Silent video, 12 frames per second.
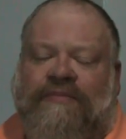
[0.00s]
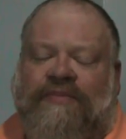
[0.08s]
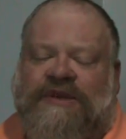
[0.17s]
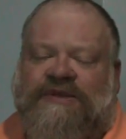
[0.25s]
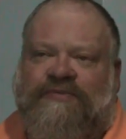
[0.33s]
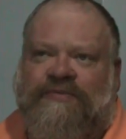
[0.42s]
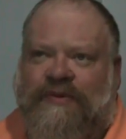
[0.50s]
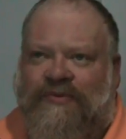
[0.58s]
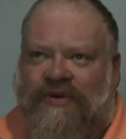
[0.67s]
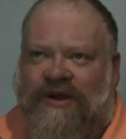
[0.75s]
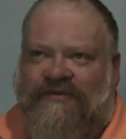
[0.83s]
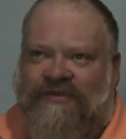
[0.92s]
Please be
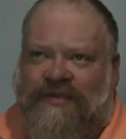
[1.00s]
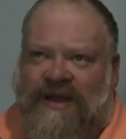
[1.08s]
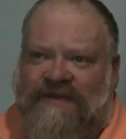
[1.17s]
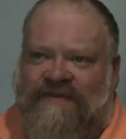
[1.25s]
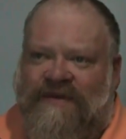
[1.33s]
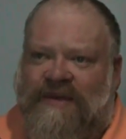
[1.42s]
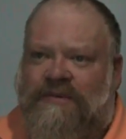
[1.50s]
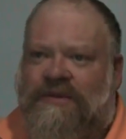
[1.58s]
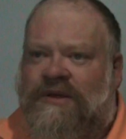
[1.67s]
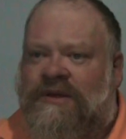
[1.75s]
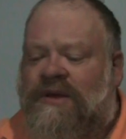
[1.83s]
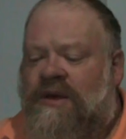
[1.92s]
praying for my family,